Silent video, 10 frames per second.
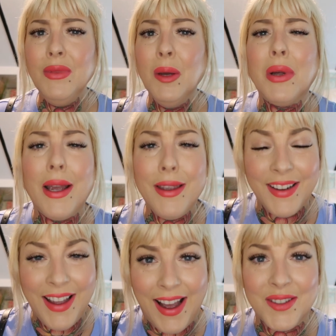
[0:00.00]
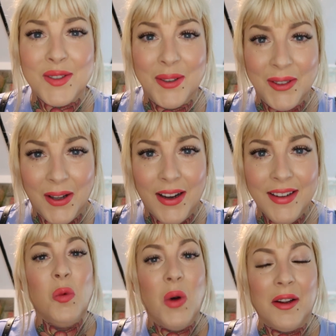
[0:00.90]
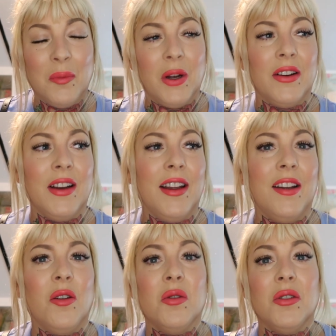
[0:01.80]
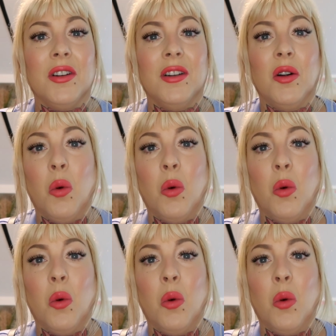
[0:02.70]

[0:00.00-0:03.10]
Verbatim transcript: but I get asked a lot what I'm wearing or